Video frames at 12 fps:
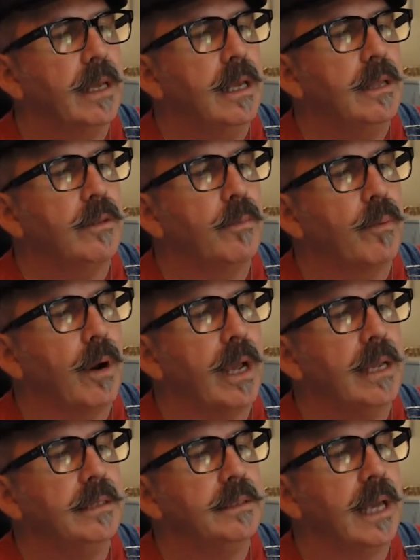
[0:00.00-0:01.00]
The
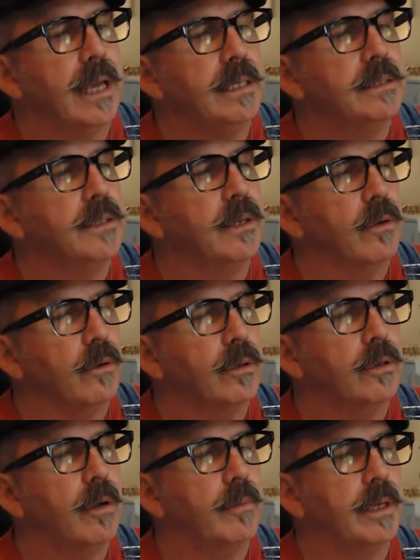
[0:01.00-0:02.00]
brain takes the
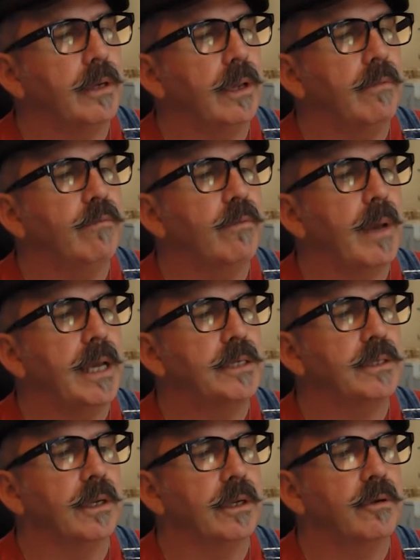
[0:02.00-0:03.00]
autonomic
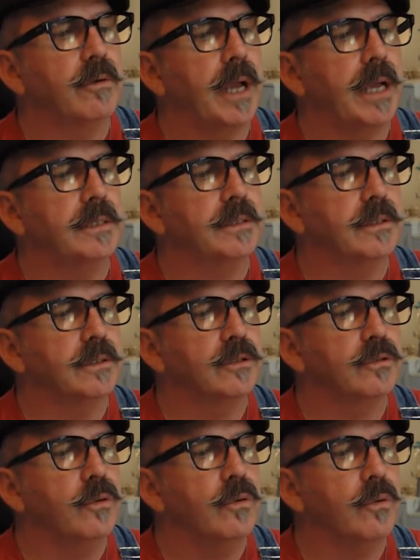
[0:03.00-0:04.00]
information and creates a
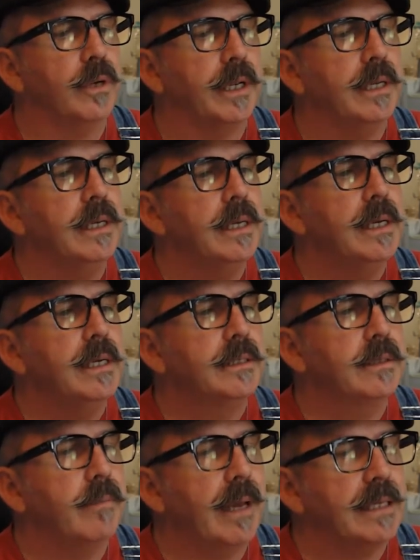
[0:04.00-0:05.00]
story
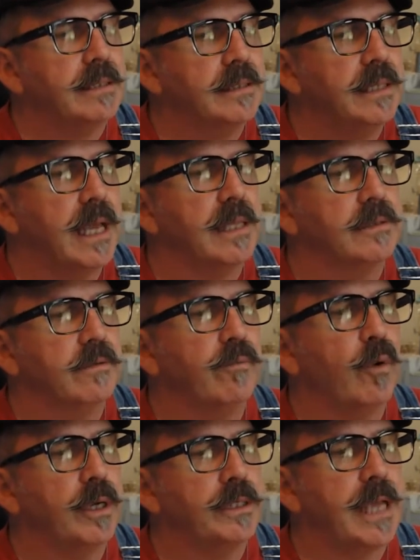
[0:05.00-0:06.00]
to make sense of
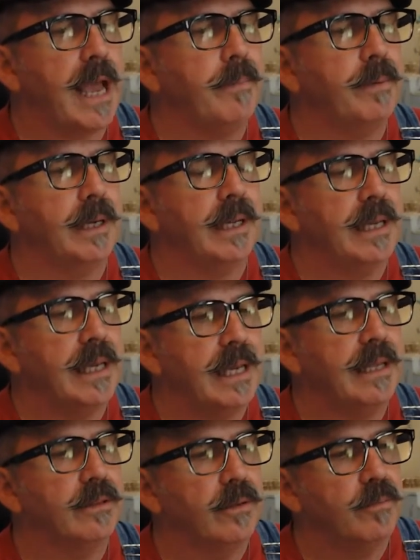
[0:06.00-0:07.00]
what is happening
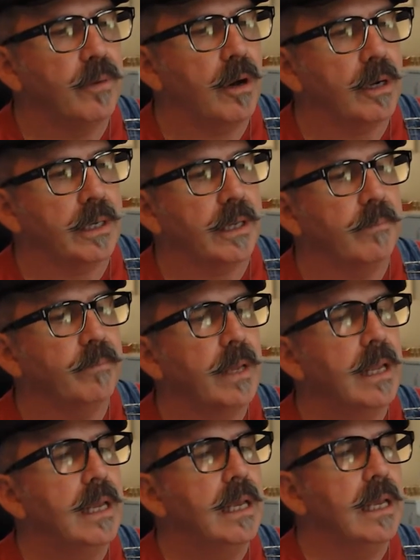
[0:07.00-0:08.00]
in the body.
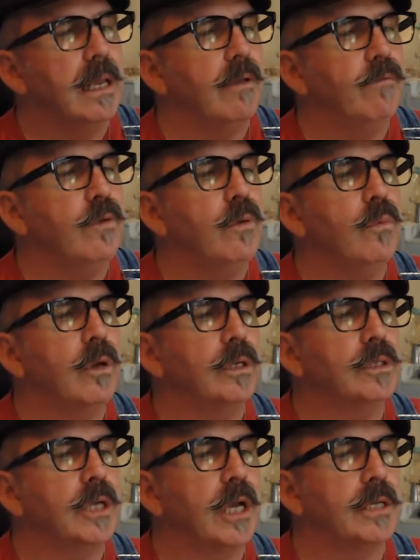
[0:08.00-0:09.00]
If you want
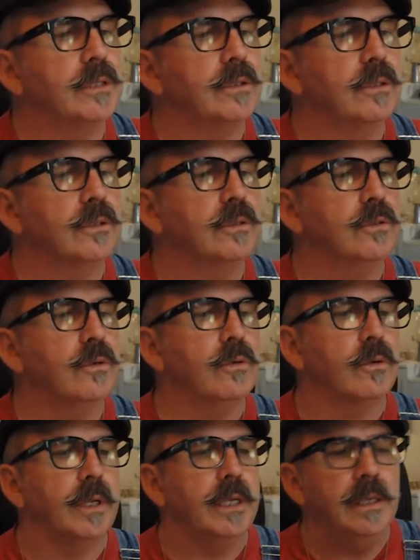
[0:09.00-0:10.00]
to change the
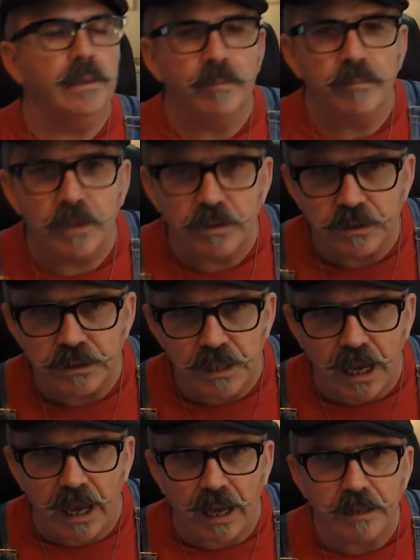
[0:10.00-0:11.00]
story, you
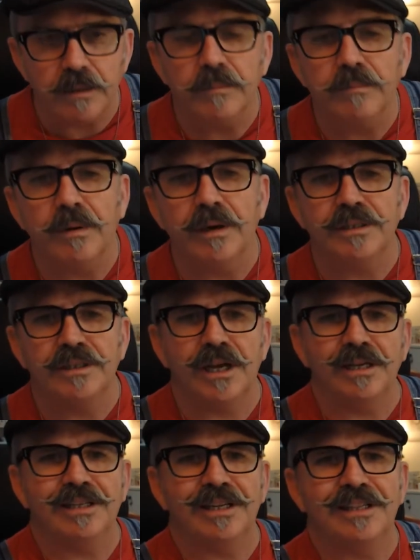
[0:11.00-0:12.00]
start by
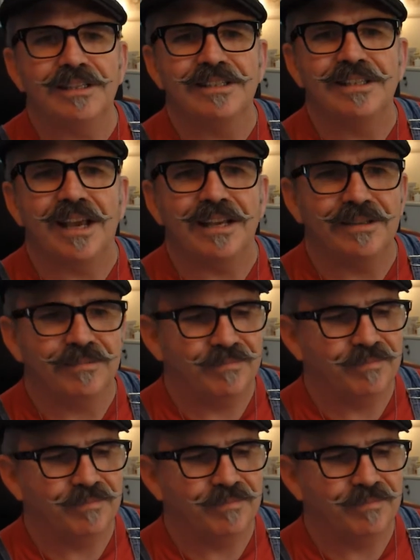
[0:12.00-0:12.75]
changing the state.